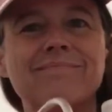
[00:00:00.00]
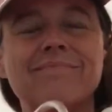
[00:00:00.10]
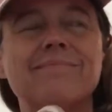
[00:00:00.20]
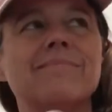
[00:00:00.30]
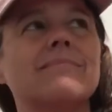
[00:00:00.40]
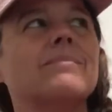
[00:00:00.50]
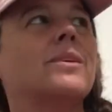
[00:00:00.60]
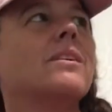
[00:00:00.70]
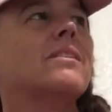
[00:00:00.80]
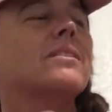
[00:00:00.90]

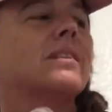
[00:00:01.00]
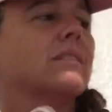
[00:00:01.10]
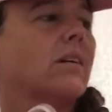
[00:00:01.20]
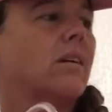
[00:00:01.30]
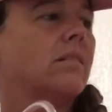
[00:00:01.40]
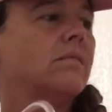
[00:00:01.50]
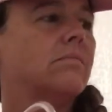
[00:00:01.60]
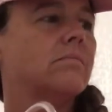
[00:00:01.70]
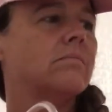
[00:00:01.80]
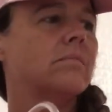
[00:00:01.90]
what are those things called?
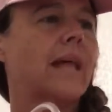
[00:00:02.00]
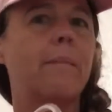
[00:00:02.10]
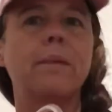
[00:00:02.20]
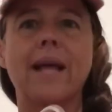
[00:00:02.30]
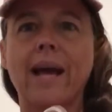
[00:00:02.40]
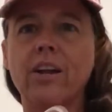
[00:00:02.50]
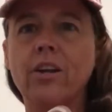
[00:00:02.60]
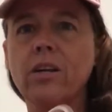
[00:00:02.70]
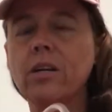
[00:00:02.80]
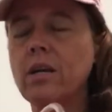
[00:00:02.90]
That
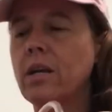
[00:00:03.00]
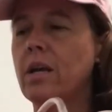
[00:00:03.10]
bladder